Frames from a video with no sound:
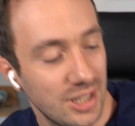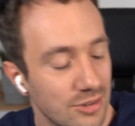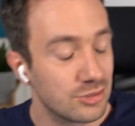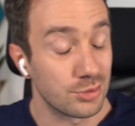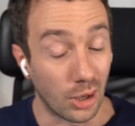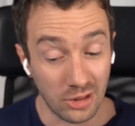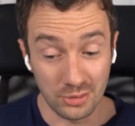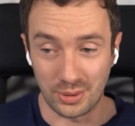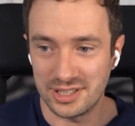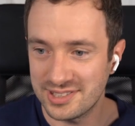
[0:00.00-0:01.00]
through other
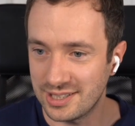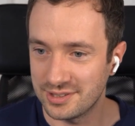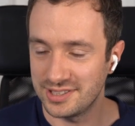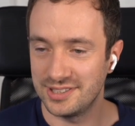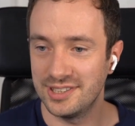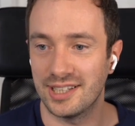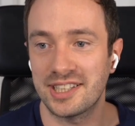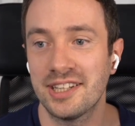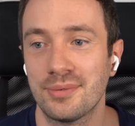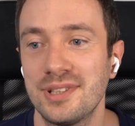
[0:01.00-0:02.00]
ways how he did it. I
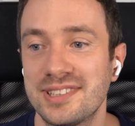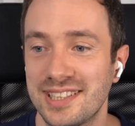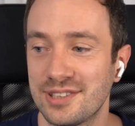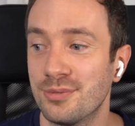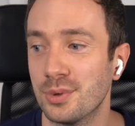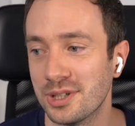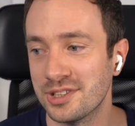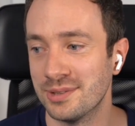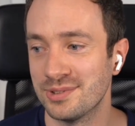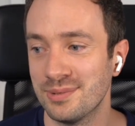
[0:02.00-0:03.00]
can't really say where it
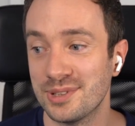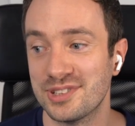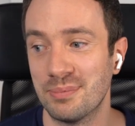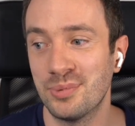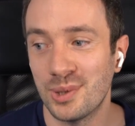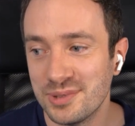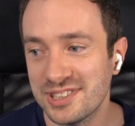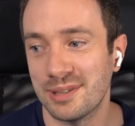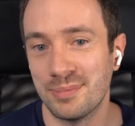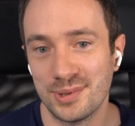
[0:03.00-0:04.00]
comes from because I promised
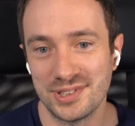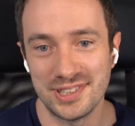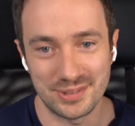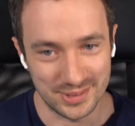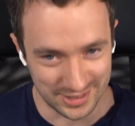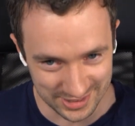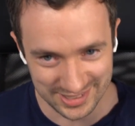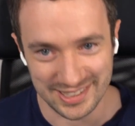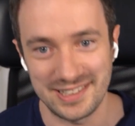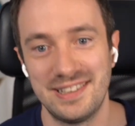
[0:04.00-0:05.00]
that person I would not
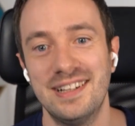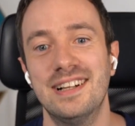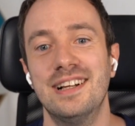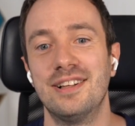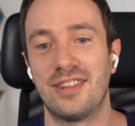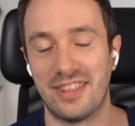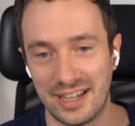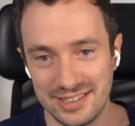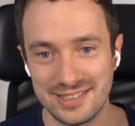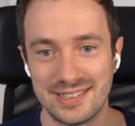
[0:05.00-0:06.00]
tell
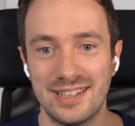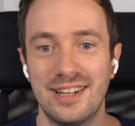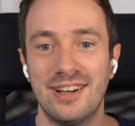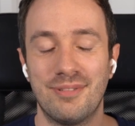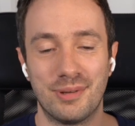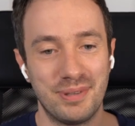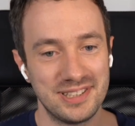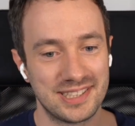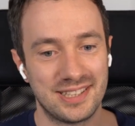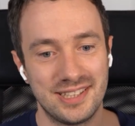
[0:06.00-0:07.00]
that. But
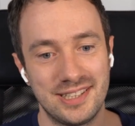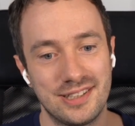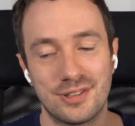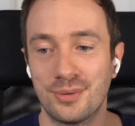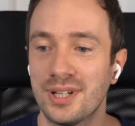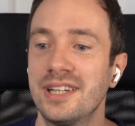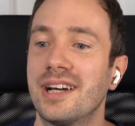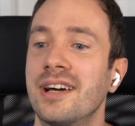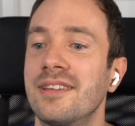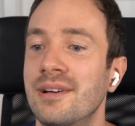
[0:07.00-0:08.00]
basically, the way
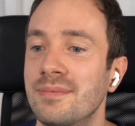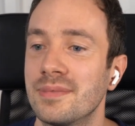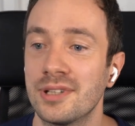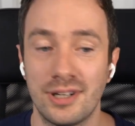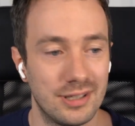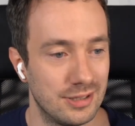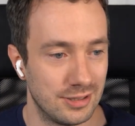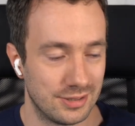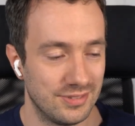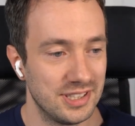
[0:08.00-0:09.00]
Adam got a
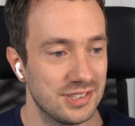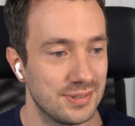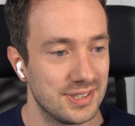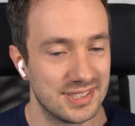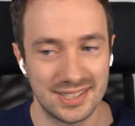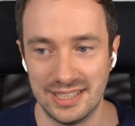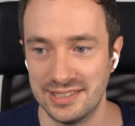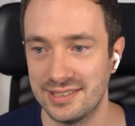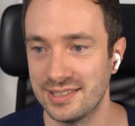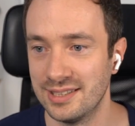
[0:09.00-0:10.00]
lot of links to his site,